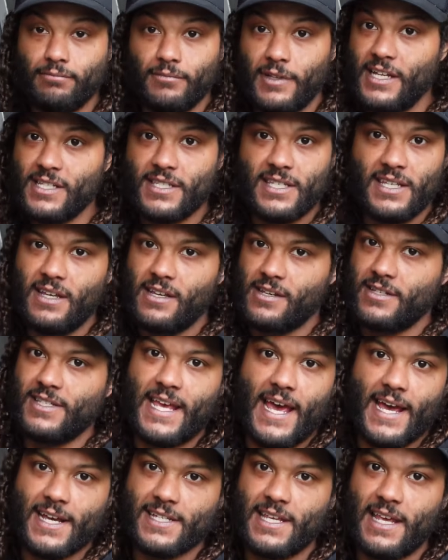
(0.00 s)
it's the
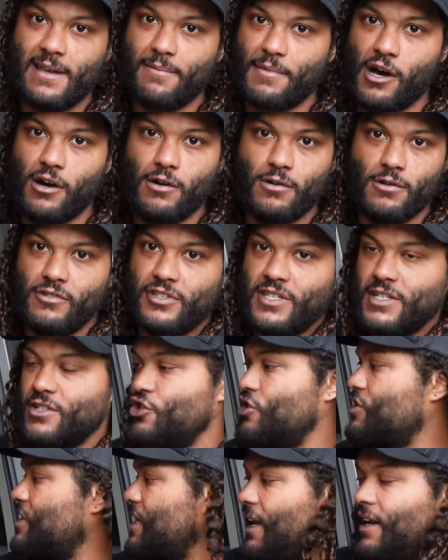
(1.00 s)
exact same hose. It's
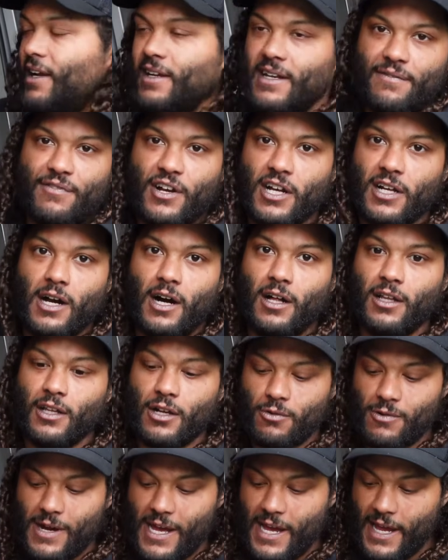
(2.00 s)
just in a different
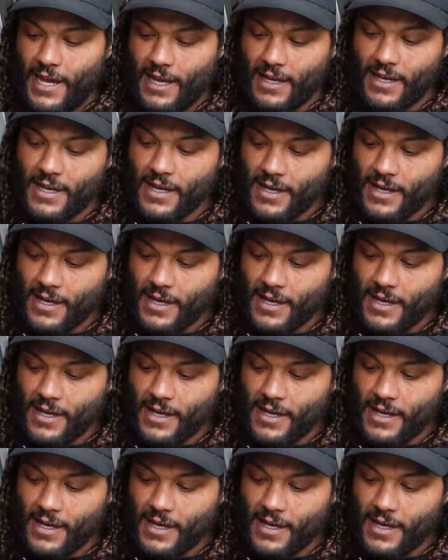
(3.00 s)
colorway.